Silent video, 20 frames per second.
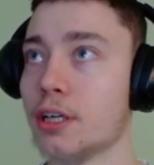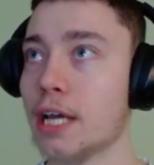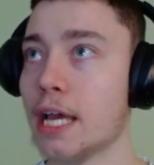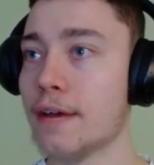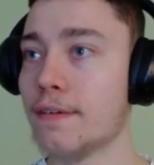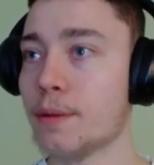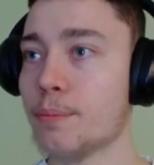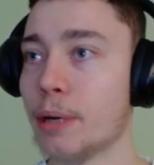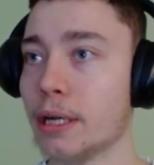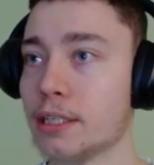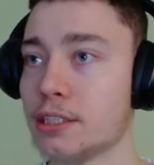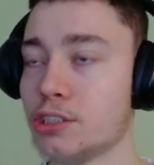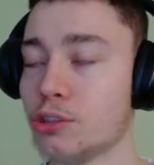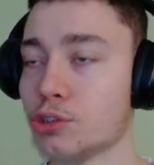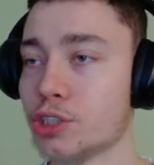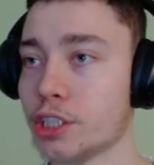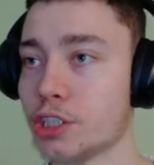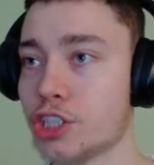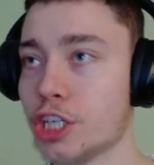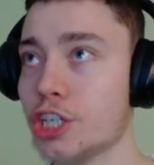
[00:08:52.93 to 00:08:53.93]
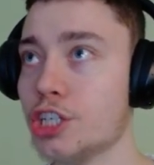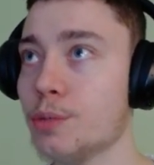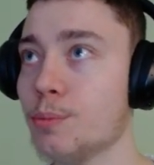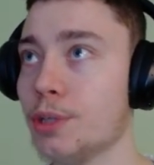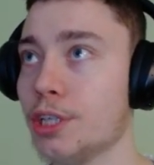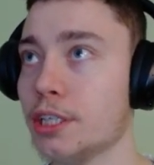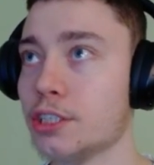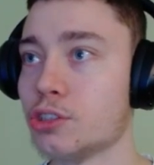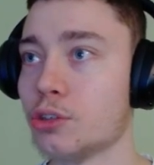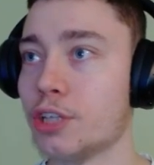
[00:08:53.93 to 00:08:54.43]
Everybody's using
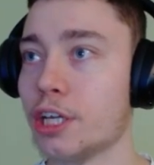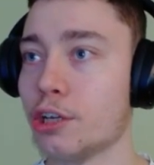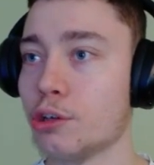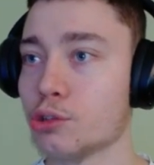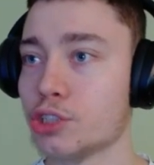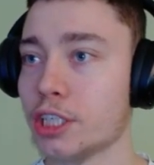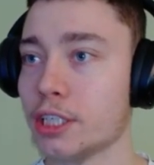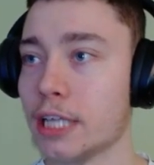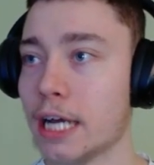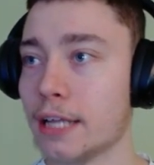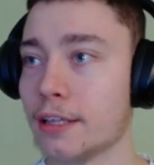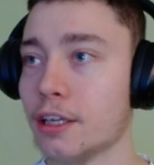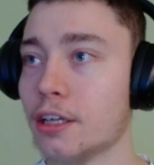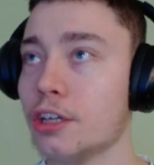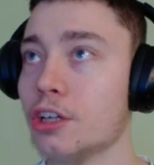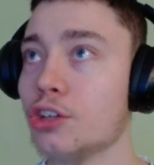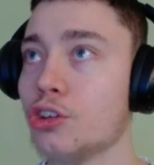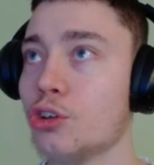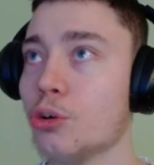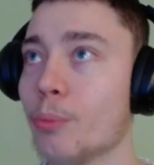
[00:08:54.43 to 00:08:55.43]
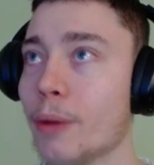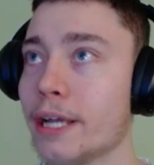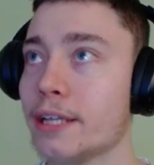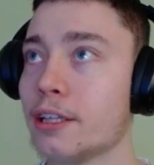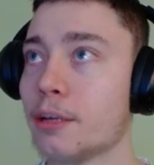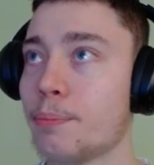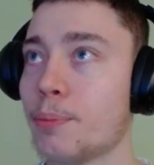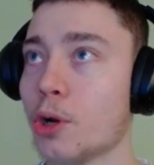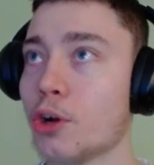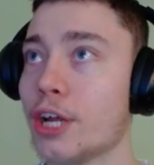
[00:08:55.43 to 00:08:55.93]
ChatGPT, so they're using that to make
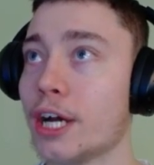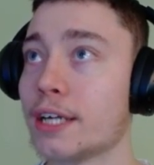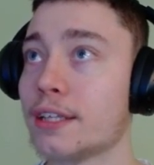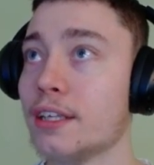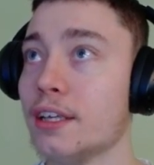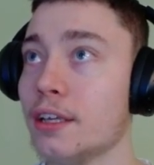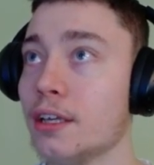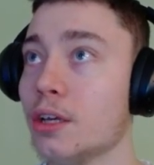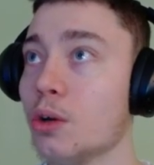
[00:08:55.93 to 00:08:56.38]
their product